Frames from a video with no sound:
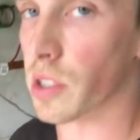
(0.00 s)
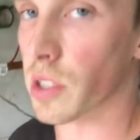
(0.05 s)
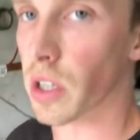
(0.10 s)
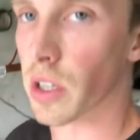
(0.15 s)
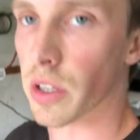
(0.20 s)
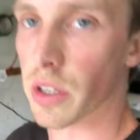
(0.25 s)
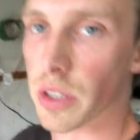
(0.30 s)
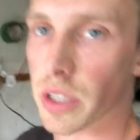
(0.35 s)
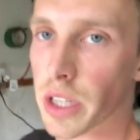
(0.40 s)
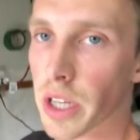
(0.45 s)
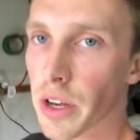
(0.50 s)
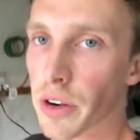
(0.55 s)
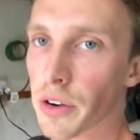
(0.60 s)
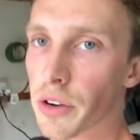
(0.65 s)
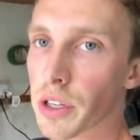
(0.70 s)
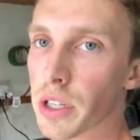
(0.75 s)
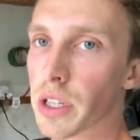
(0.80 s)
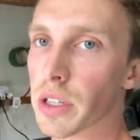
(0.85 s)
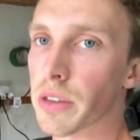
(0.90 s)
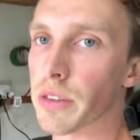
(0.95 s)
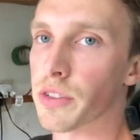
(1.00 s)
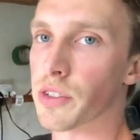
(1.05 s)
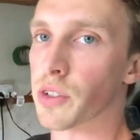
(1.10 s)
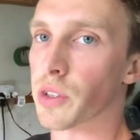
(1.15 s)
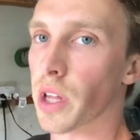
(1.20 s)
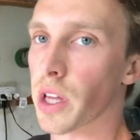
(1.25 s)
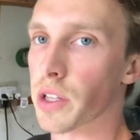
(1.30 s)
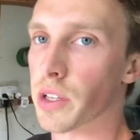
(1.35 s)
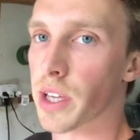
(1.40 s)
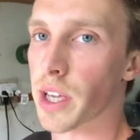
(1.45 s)
on the underneath so
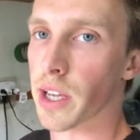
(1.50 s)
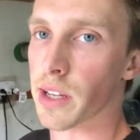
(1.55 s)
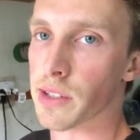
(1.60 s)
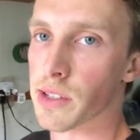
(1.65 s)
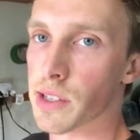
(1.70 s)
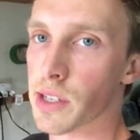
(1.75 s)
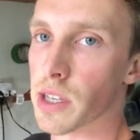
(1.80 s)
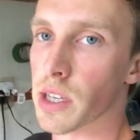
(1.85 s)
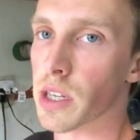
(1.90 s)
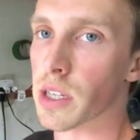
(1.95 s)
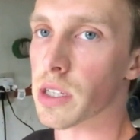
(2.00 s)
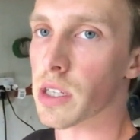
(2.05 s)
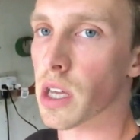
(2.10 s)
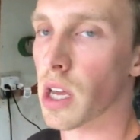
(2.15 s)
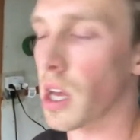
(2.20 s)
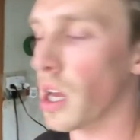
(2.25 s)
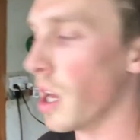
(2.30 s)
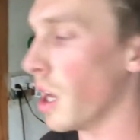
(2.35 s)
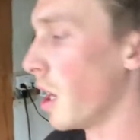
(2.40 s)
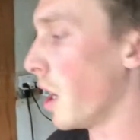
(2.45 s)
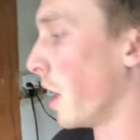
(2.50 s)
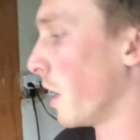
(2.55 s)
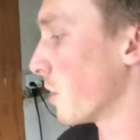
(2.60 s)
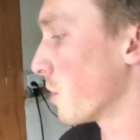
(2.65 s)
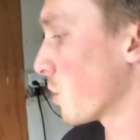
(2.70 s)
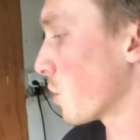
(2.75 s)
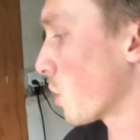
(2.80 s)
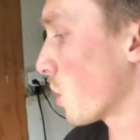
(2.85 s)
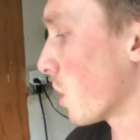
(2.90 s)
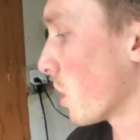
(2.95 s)
that you can't see it. And it's
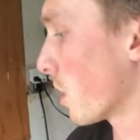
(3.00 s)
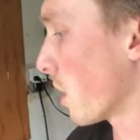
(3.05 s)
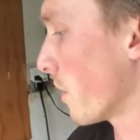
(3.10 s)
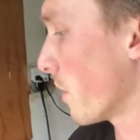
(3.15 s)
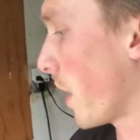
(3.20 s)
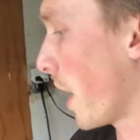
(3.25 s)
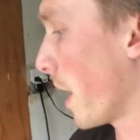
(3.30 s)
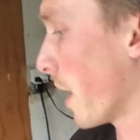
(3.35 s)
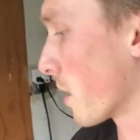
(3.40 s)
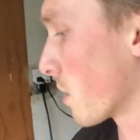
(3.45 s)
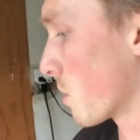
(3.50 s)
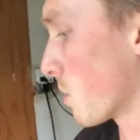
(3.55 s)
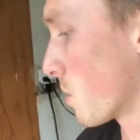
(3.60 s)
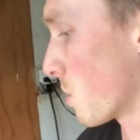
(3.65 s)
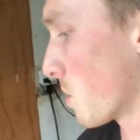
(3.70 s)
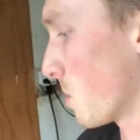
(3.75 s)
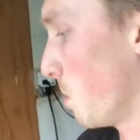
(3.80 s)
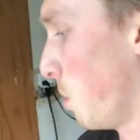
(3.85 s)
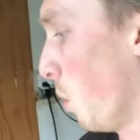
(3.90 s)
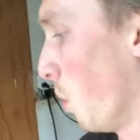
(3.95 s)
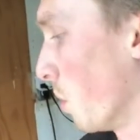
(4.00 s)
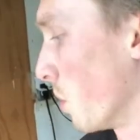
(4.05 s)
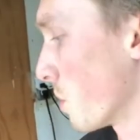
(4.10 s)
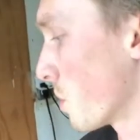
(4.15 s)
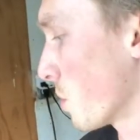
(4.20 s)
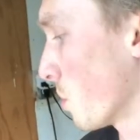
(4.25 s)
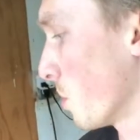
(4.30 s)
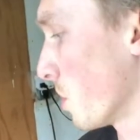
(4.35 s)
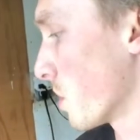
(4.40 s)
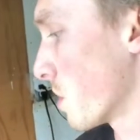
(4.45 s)
just going to give that extra support
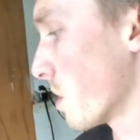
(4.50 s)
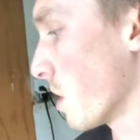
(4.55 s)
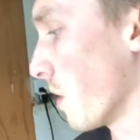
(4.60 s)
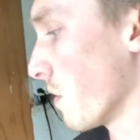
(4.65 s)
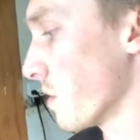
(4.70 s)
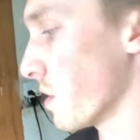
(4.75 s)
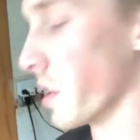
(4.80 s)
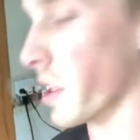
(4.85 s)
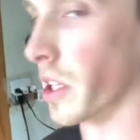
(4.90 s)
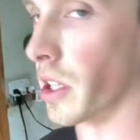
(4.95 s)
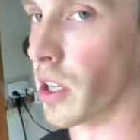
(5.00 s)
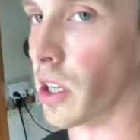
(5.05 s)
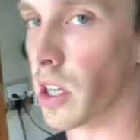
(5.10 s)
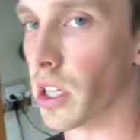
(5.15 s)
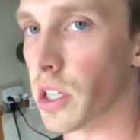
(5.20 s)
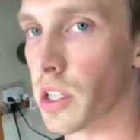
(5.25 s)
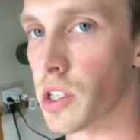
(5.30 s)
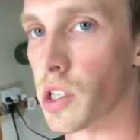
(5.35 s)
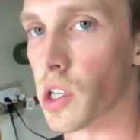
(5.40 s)
so when stuff's laying on it, it's